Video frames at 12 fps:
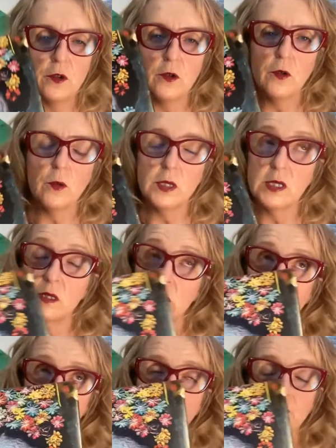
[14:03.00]
who is
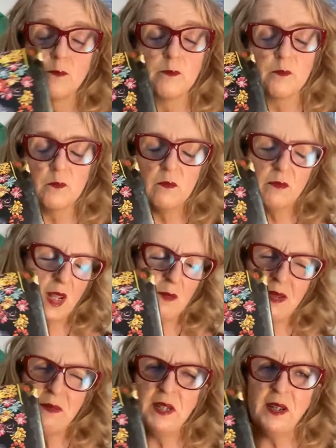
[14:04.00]

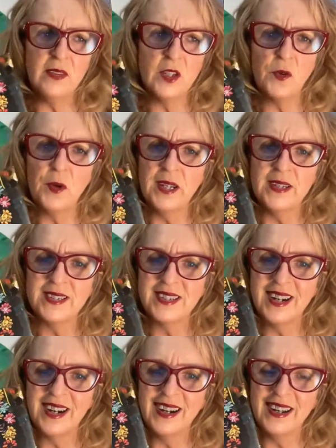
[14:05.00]
maybe not the greatest
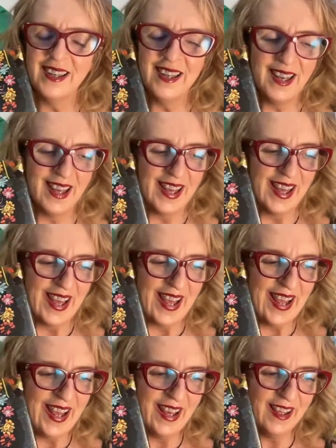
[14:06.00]
guy.
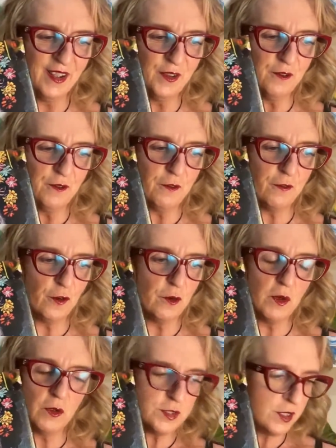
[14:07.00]
And for
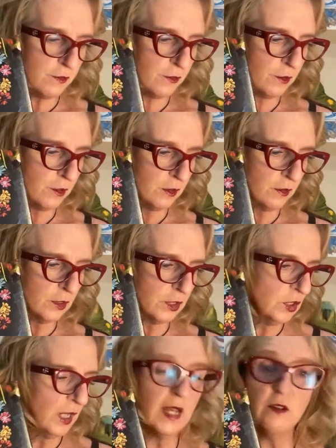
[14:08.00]
most of
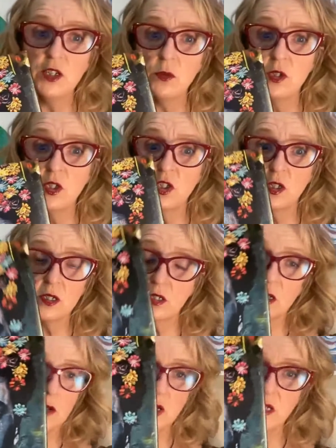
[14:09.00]
her life, she was just
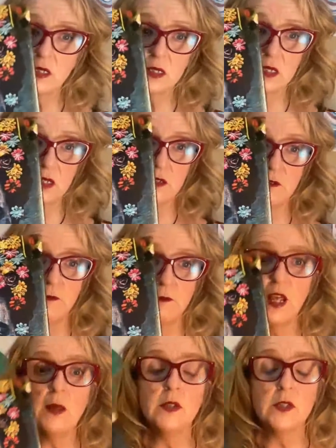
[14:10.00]
known as this
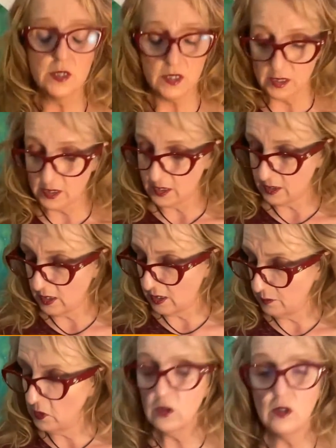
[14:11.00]
famous
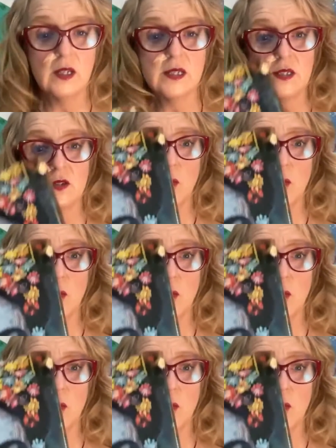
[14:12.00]
muralist